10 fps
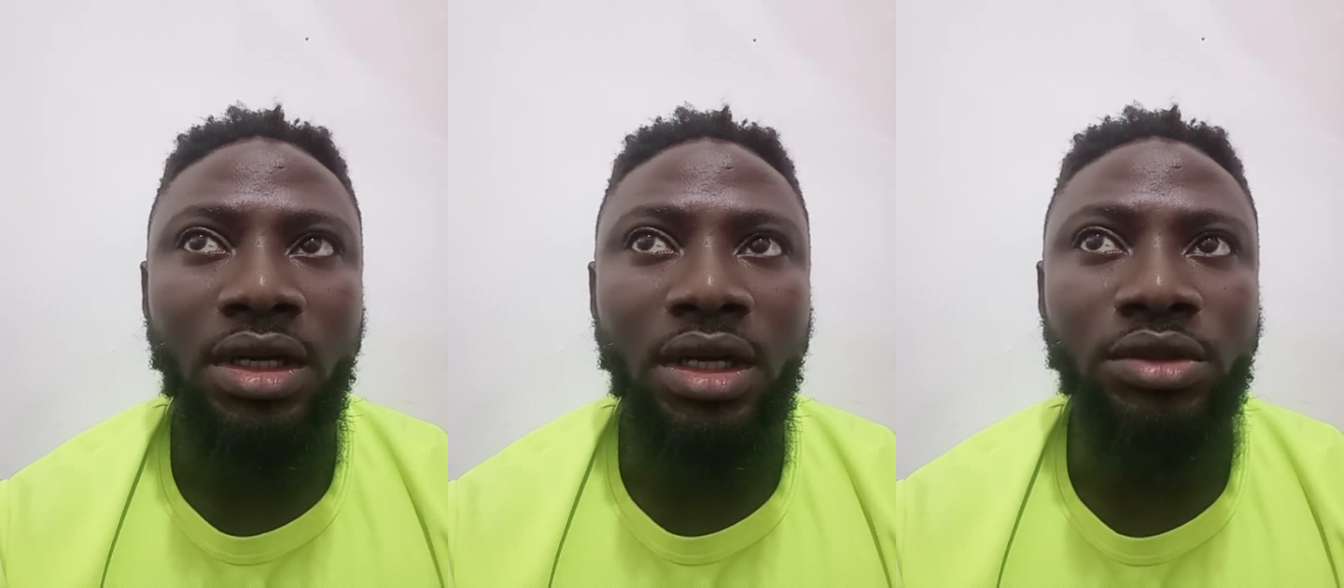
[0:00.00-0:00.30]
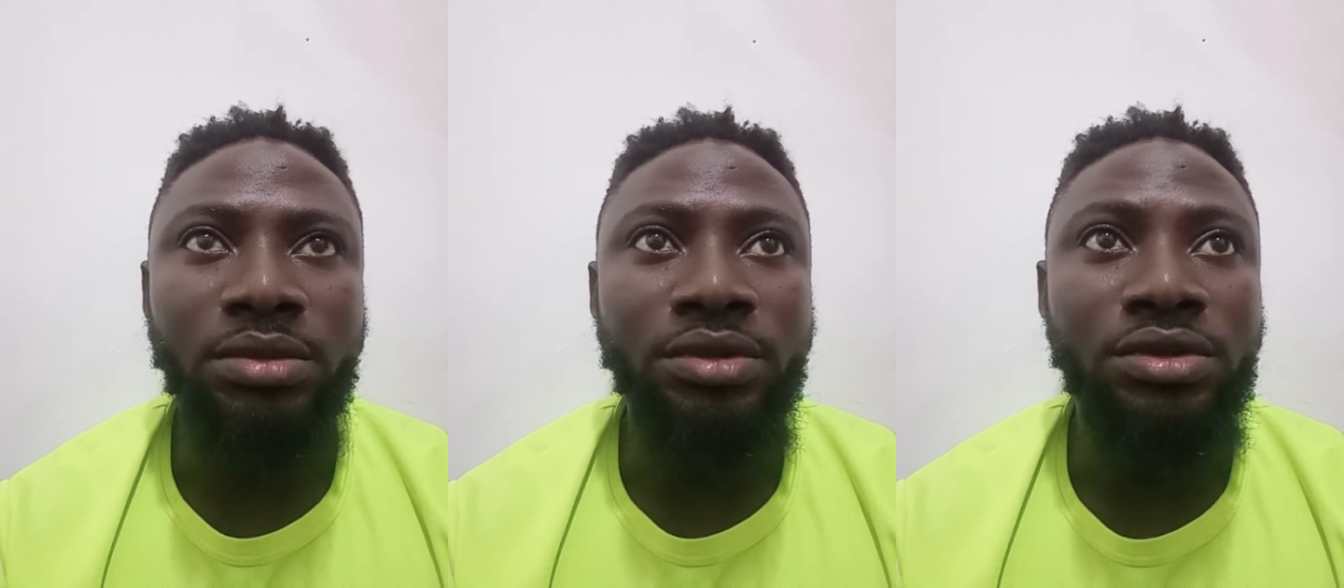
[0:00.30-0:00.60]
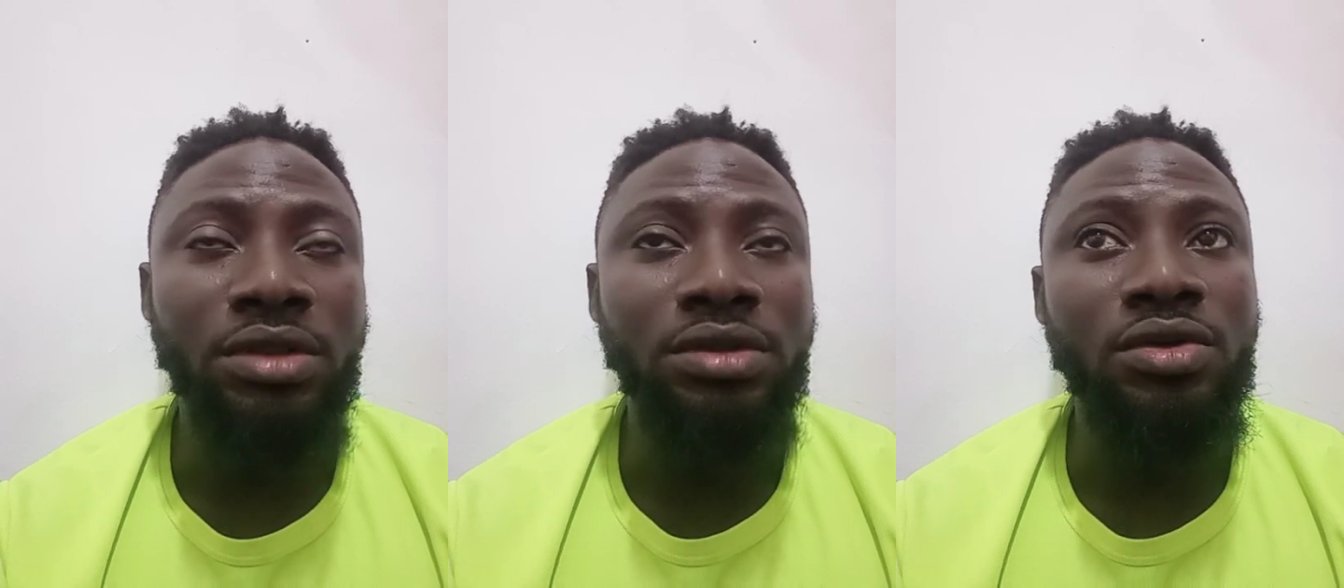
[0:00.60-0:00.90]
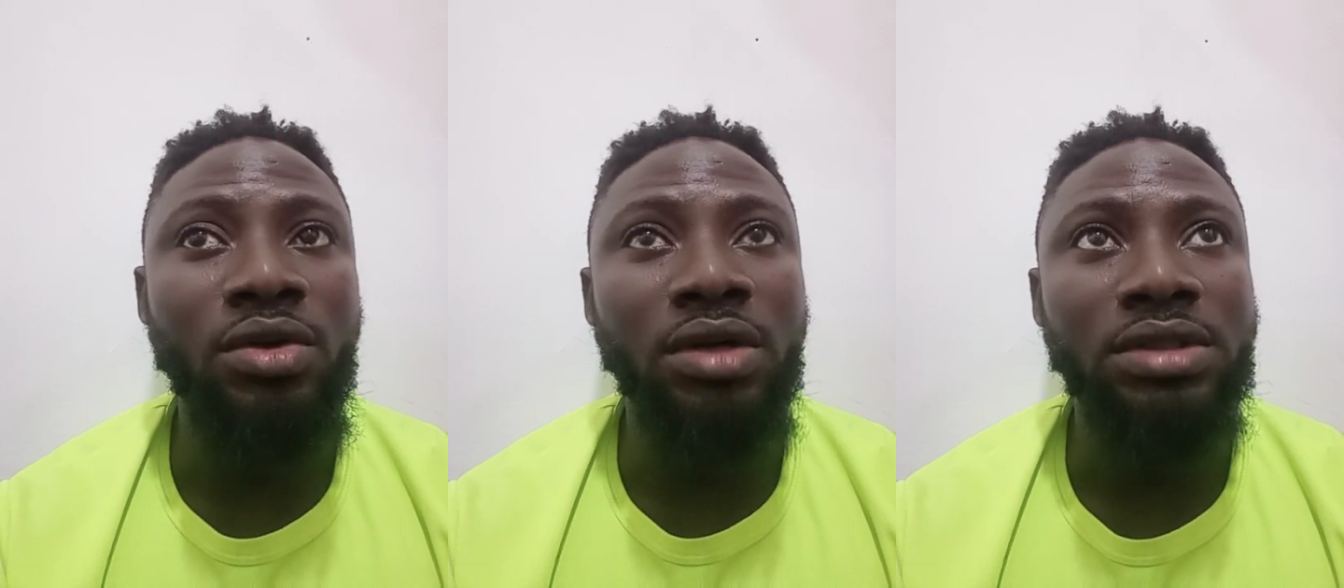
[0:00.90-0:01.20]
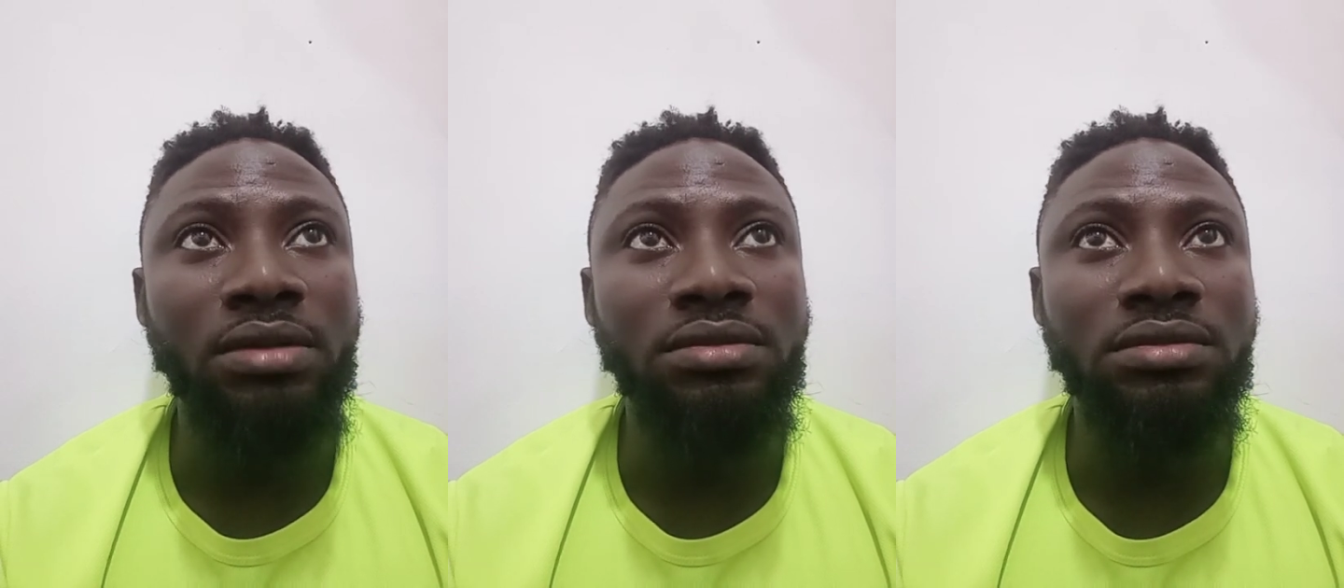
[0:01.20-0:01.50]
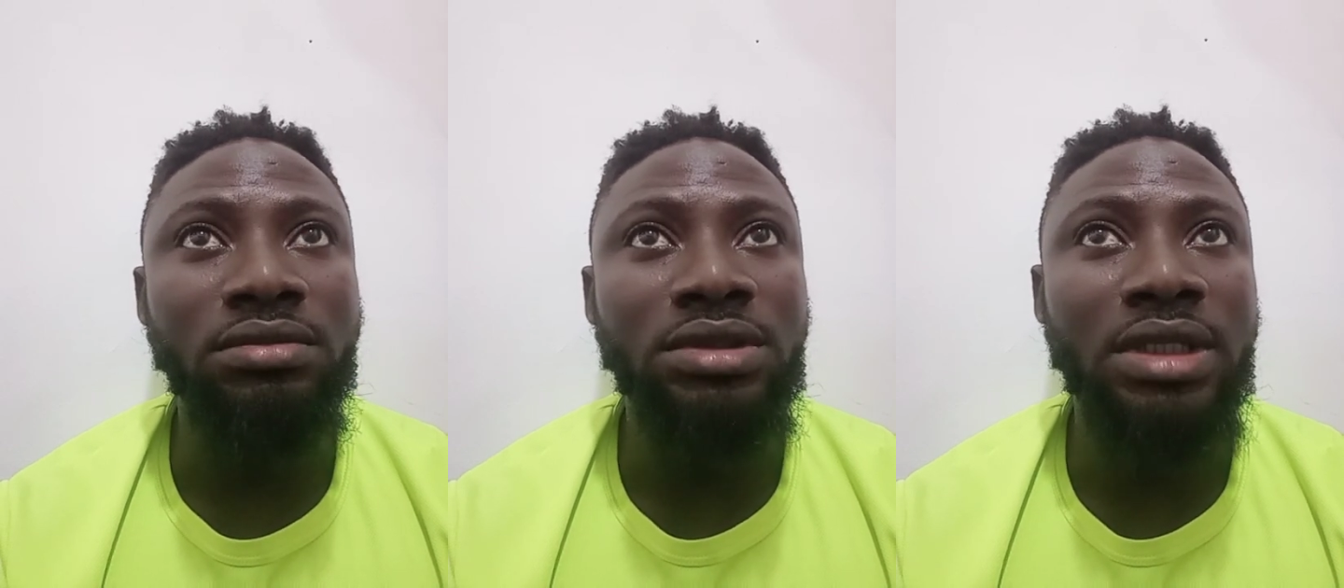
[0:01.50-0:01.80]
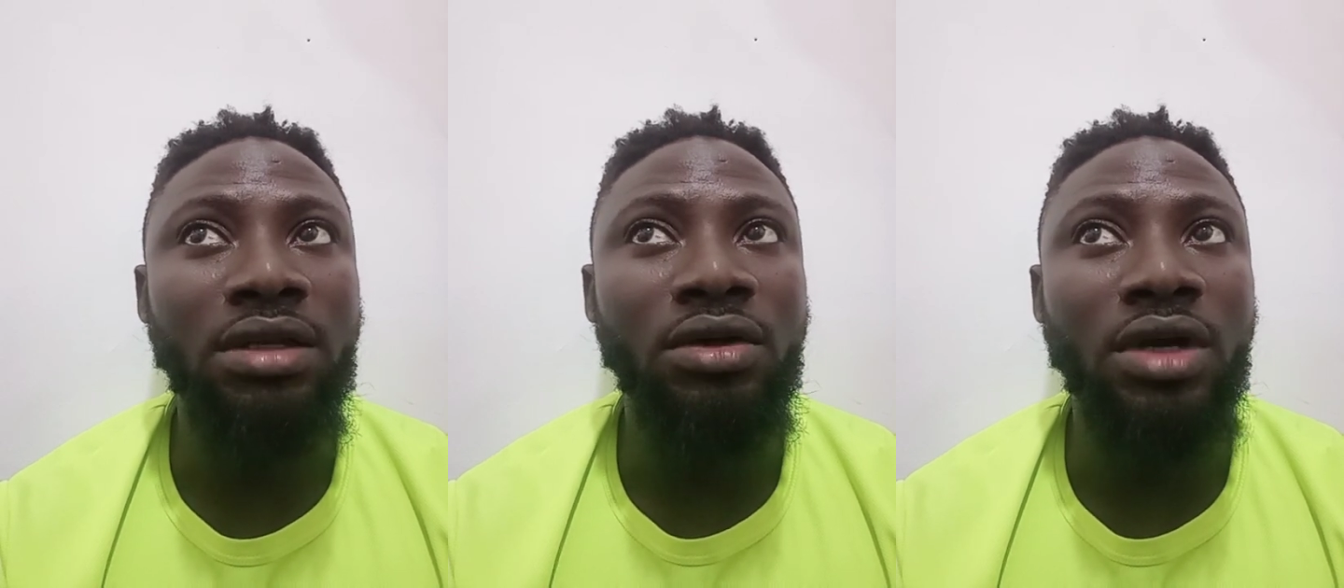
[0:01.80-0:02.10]
I was supposed to just go out and
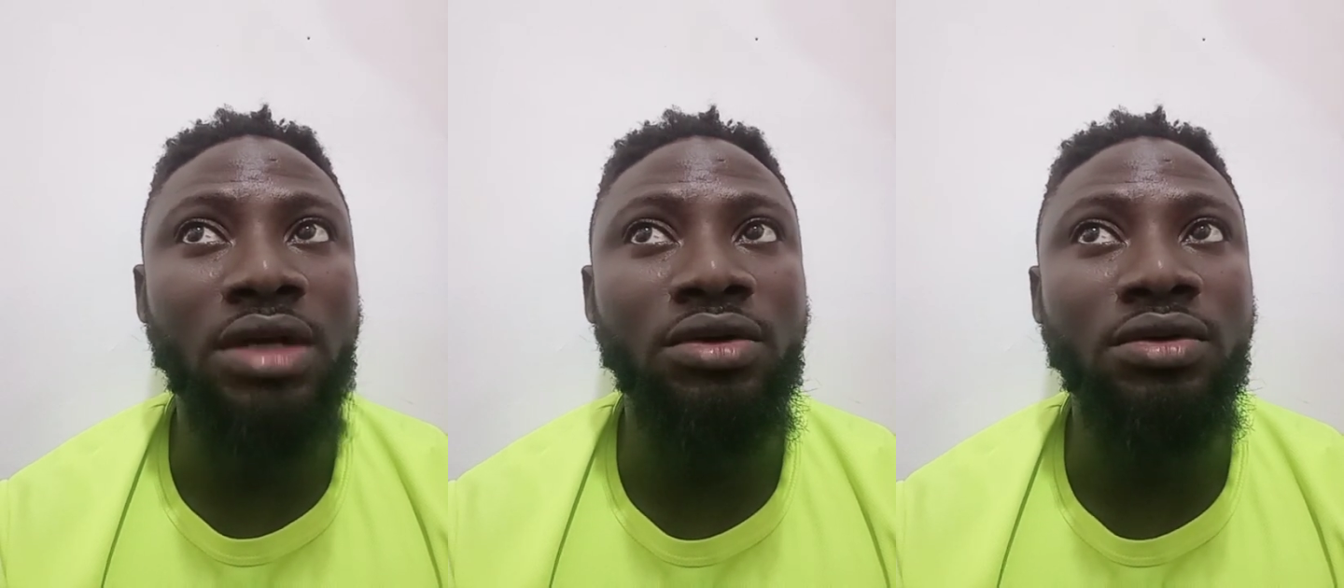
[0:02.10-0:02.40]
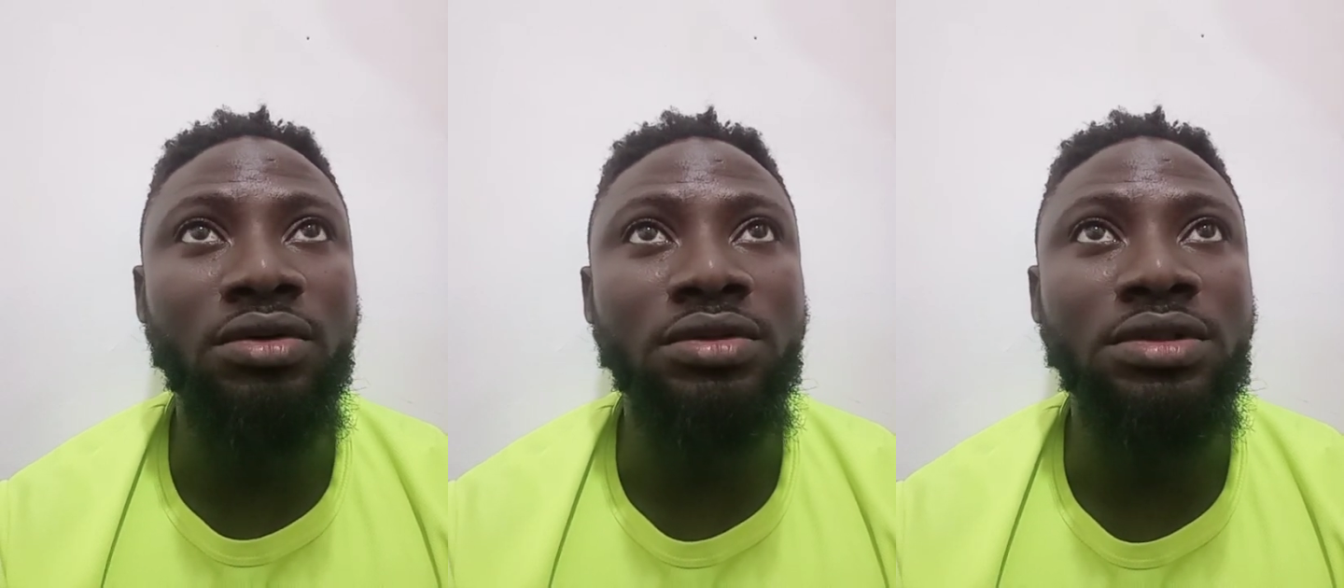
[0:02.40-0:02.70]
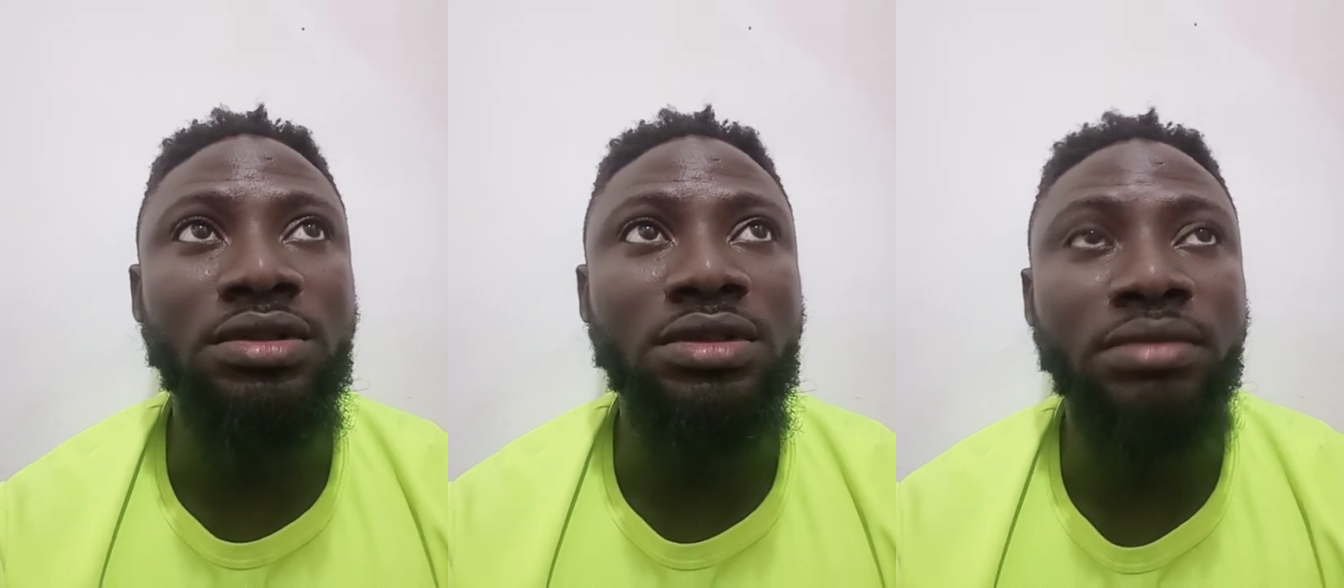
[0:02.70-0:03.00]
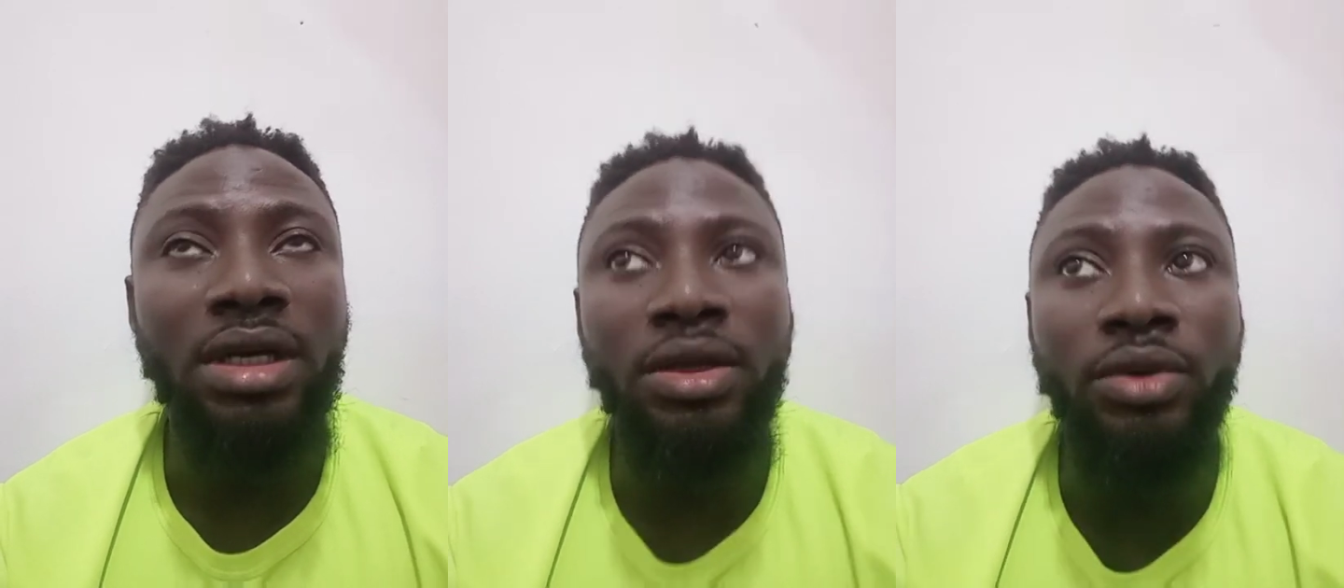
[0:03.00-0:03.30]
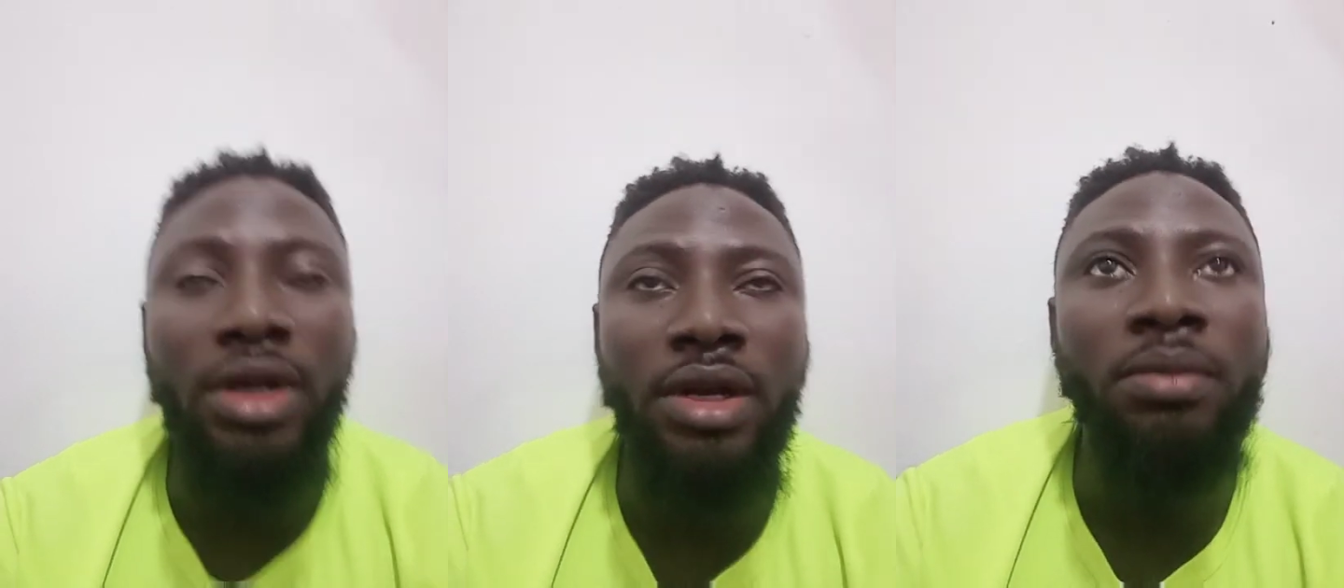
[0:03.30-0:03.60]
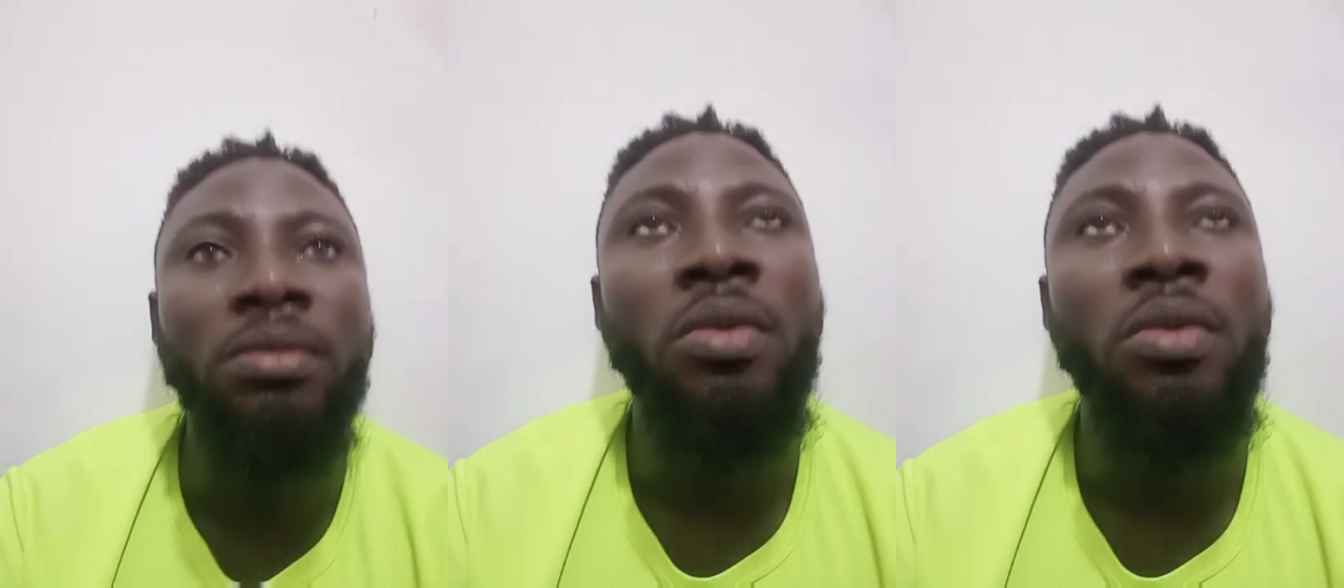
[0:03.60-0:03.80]
sell organo gold in my area.